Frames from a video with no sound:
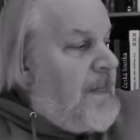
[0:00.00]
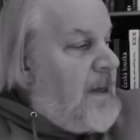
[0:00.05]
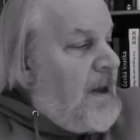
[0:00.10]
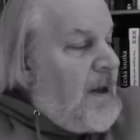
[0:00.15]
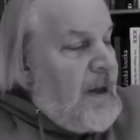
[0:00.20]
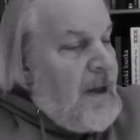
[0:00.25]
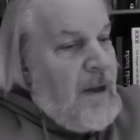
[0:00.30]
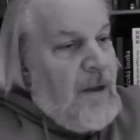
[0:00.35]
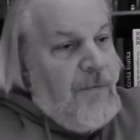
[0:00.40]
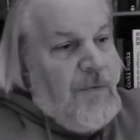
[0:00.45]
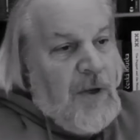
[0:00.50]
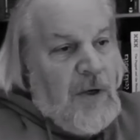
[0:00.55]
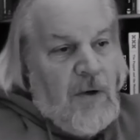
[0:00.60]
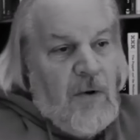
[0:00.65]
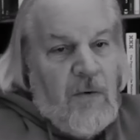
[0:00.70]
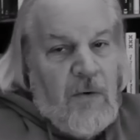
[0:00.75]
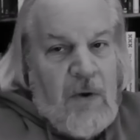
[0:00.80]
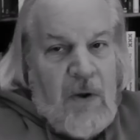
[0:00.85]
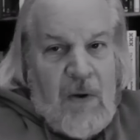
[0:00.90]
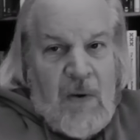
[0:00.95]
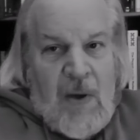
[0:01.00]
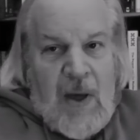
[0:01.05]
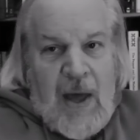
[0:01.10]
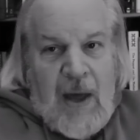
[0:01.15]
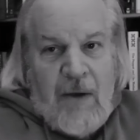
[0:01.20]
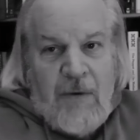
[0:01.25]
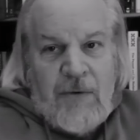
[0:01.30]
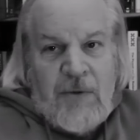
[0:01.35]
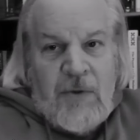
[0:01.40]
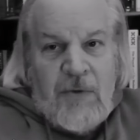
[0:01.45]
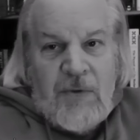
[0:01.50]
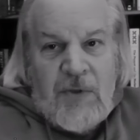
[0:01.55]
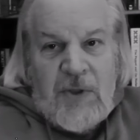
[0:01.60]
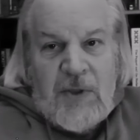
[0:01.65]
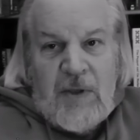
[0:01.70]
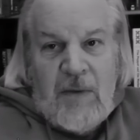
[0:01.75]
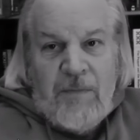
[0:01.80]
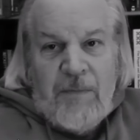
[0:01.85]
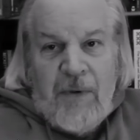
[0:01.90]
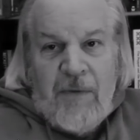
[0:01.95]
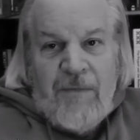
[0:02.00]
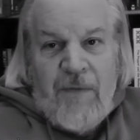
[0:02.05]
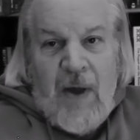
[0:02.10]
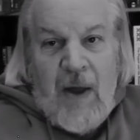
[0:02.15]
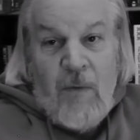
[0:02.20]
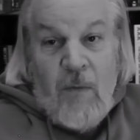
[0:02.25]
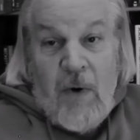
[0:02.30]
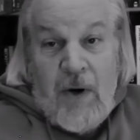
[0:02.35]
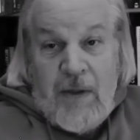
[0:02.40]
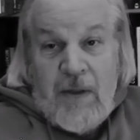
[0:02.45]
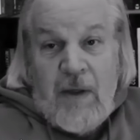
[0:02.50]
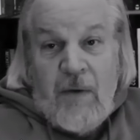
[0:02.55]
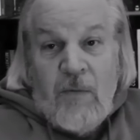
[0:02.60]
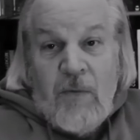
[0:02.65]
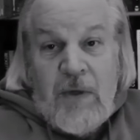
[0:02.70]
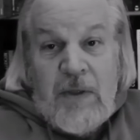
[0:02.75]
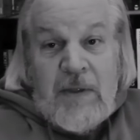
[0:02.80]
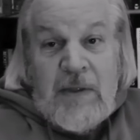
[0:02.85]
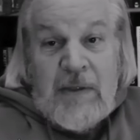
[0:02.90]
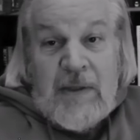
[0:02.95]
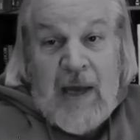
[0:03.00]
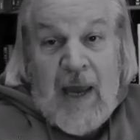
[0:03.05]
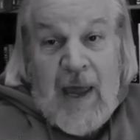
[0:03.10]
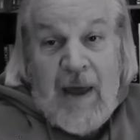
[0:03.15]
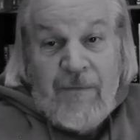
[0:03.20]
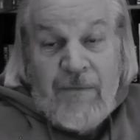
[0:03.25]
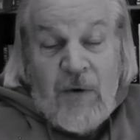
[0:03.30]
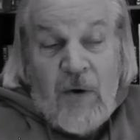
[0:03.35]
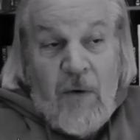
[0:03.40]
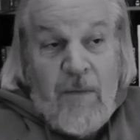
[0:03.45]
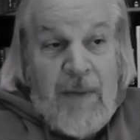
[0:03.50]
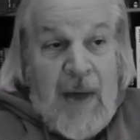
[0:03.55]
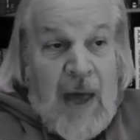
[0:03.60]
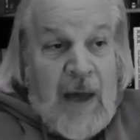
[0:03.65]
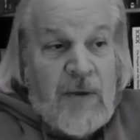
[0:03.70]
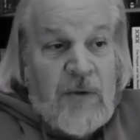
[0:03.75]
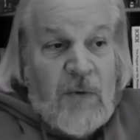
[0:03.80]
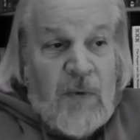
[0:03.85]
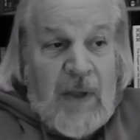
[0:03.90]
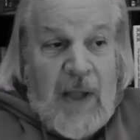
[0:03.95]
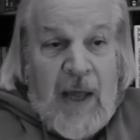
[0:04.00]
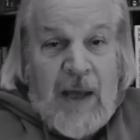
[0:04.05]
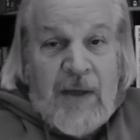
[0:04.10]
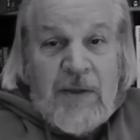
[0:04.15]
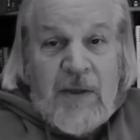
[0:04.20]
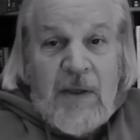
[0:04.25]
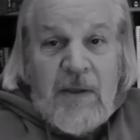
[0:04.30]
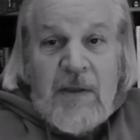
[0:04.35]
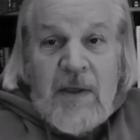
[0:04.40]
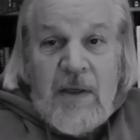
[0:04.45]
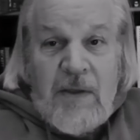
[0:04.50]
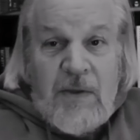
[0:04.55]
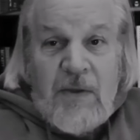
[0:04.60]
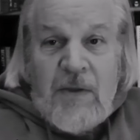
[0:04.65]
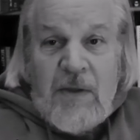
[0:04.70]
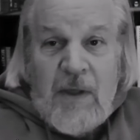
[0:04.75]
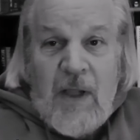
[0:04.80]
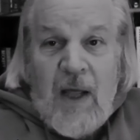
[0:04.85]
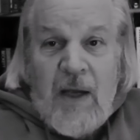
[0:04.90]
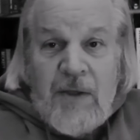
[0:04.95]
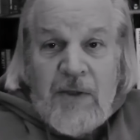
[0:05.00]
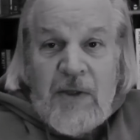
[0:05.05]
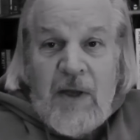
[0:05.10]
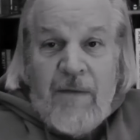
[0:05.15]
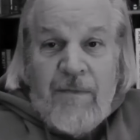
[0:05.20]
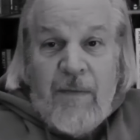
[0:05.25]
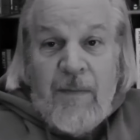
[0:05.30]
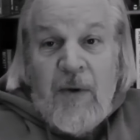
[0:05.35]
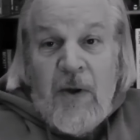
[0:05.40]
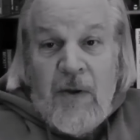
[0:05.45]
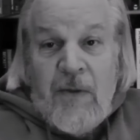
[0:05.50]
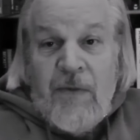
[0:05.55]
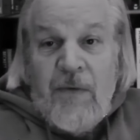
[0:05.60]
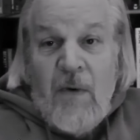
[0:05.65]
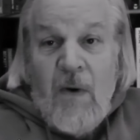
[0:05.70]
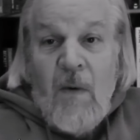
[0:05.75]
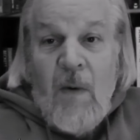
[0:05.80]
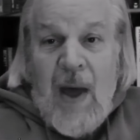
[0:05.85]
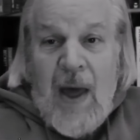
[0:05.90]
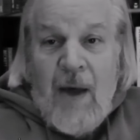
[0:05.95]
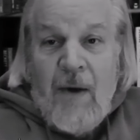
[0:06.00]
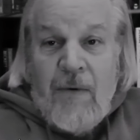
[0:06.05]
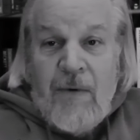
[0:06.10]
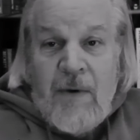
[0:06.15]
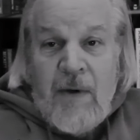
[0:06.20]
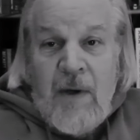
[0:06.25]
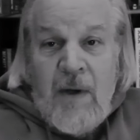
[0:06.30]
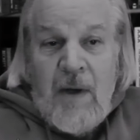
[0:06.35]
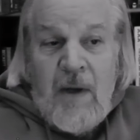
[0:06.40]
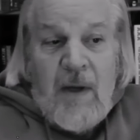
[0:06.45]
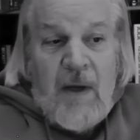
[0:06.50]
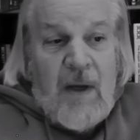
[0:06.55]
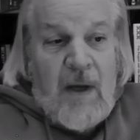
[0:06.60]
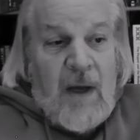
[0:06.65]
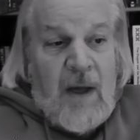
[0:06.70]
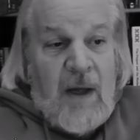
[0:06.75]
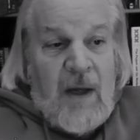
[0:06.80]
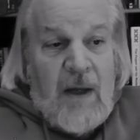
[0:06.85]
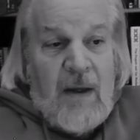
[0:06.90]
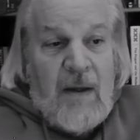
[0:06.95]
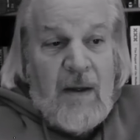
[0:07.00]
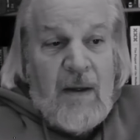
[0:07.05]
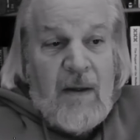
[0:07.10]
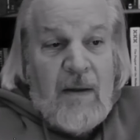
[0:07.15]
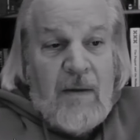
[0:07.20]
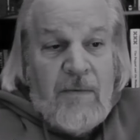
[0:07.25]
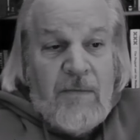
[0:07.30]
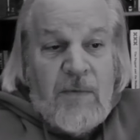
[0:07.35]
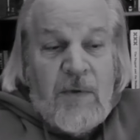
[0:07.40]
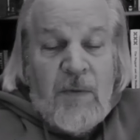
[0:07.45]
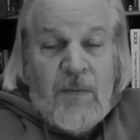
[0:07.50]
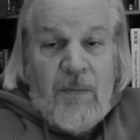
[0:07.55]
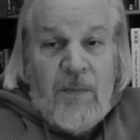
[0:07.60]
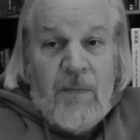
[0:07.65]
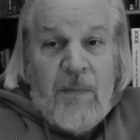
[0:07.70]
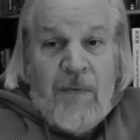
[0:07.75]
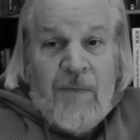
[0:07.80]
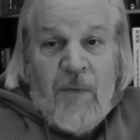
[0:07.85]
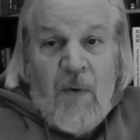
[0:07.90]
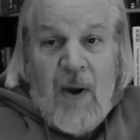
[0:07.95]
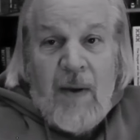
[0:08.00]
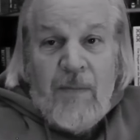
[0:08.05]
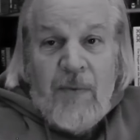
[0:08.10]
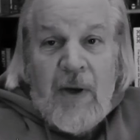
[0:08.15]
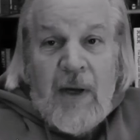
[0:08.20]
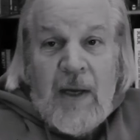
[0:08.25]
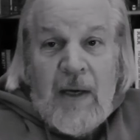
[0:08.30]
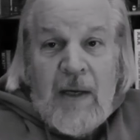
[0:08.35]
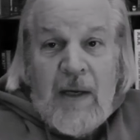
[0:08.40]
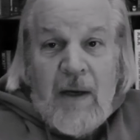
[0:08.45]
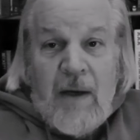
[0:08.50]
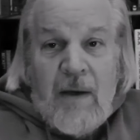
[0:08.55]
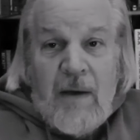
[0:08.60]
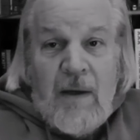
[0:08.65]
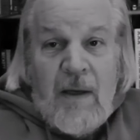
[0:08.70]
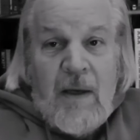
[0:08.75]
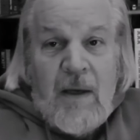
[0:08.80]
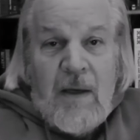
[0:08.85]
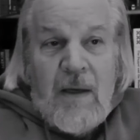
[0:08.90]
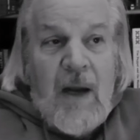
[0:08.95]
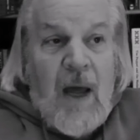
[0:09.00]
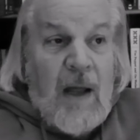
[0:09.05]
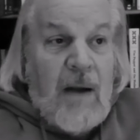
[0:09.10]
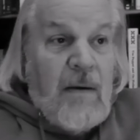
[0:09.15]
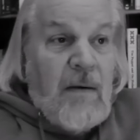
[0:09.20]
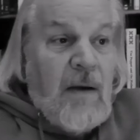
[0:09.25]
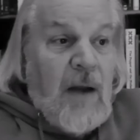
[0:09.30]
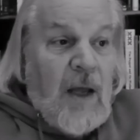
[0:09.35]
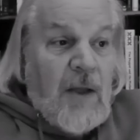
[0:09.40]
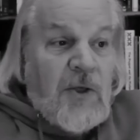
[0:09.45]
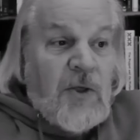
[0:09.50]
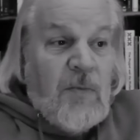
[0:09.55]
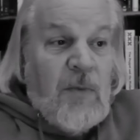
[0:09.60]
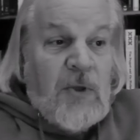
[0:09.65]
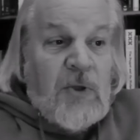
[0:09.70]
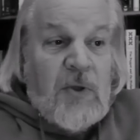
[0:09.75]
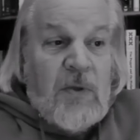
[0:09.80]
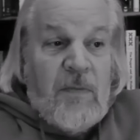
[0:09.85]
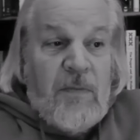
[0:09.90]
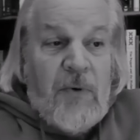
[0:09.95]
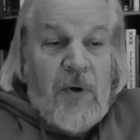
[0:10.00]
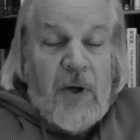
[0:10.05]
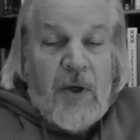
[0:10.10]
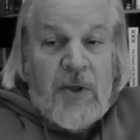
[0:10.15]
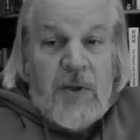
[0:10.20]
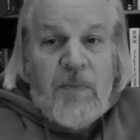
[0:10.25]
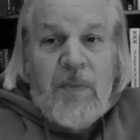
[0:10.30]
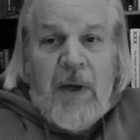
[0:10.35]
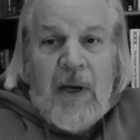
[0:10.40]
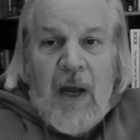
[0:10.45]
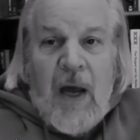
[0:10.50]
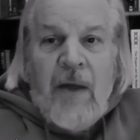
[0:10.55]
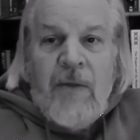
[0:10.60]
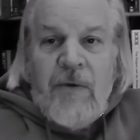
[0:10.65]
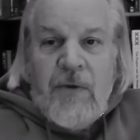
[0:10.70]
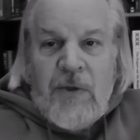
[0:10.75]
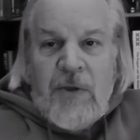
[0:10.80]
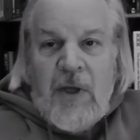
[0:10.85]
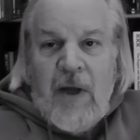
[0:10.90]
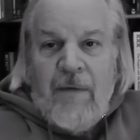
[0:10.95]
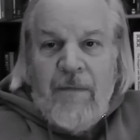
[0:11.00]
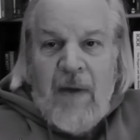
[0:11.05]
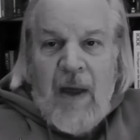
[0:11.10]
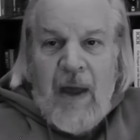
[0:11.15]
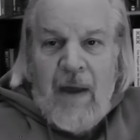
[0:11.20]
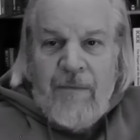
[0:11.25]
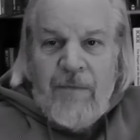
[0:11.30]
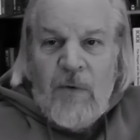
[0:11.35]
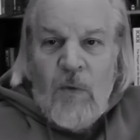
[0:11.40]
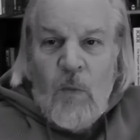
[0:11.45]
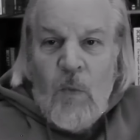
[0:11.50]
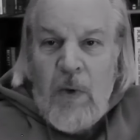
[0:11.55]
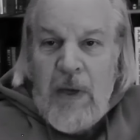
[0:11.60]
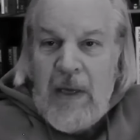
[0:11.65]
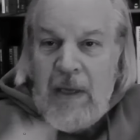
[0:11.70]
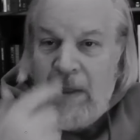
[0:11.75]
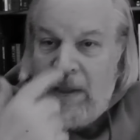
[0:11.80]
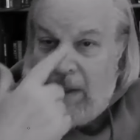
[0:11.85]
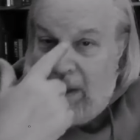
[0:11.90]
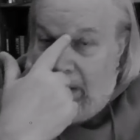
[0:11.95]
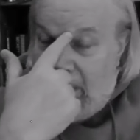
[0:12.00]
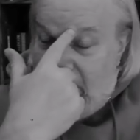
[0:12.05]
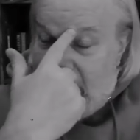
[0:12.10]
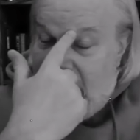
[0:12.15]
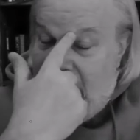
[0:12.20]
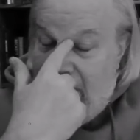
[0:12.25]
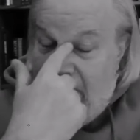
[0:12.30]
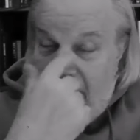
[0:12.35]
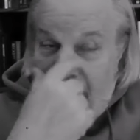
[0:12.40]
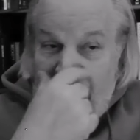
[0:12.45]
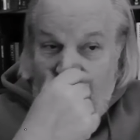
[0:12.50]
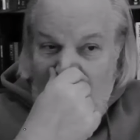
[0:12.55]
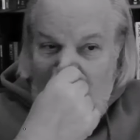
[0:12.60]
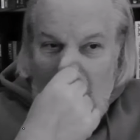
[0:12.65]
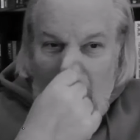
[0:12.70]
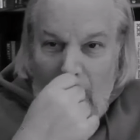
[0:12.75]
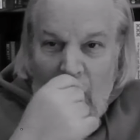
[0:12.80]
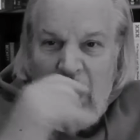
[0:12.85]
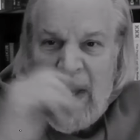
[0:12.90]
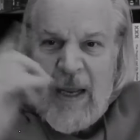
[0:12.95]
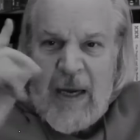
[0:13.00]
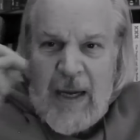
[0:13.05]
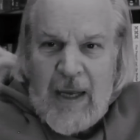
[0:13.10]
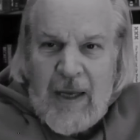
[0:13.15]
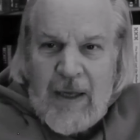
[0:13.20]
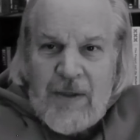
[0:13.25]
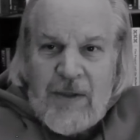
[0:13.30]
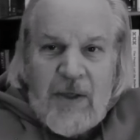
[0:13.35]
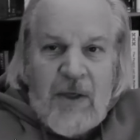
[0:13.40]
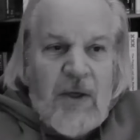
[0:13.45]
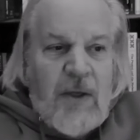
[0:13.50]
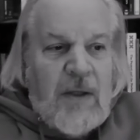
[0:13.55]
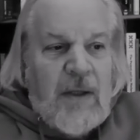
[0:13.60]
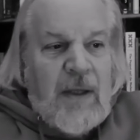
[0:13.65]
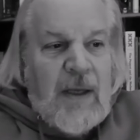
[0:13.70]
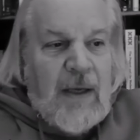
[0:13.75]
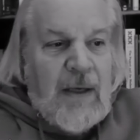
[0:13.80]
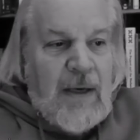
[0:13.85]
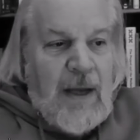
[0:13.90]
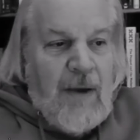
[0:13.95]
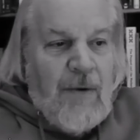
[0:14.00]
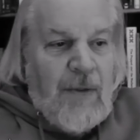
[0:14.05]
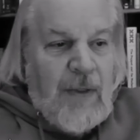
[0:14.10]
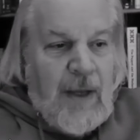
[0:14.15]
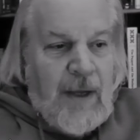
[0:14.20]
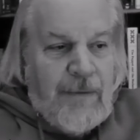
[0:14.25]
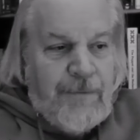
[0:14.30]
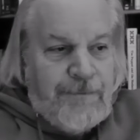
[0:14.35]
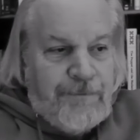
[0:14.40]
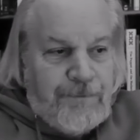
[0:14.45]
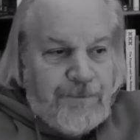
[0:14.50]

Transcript: They don't know how to simplify. One of the reasons I have to go back to Alaska is because there's a lot of stuff I'm going to throw out before I bring it here. Not so much the books, but other stuff. I have to weed things out. Weeding is a good thing now and then.